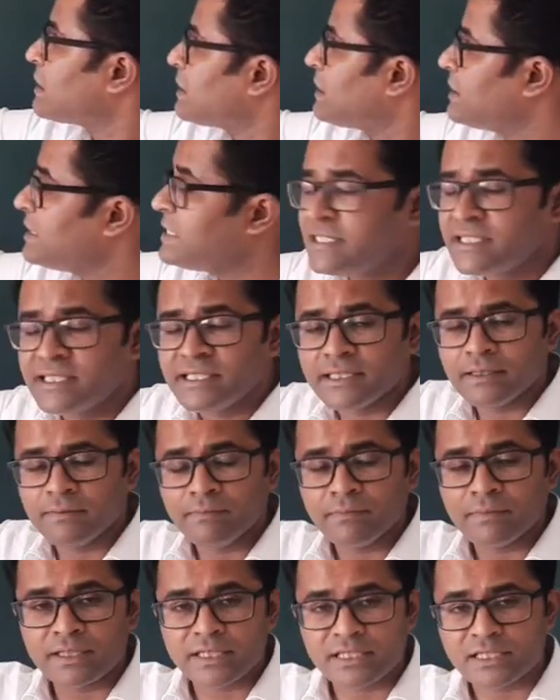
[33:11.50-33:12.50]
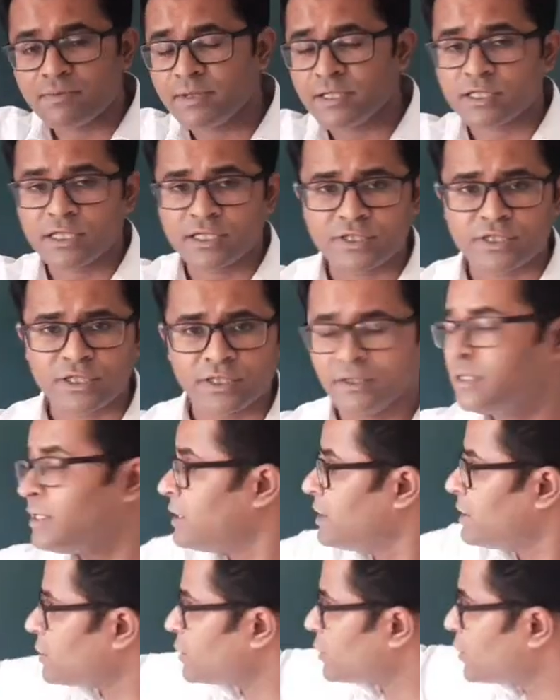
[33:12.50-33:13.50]
lithium is been concerned.
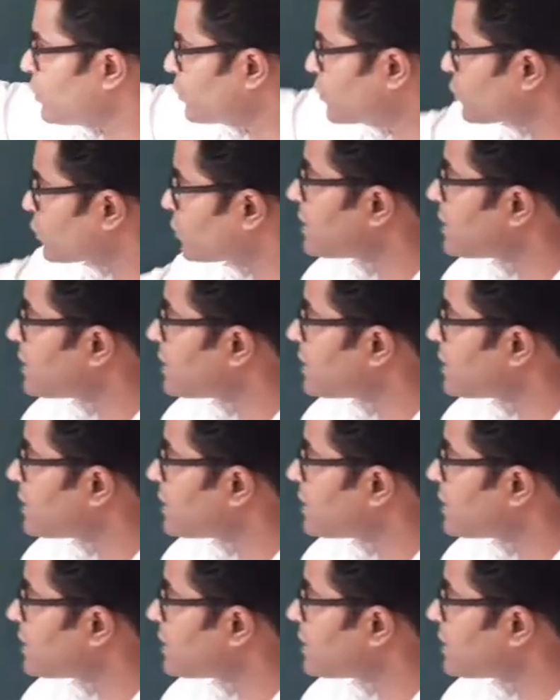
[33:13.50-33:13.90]
Due to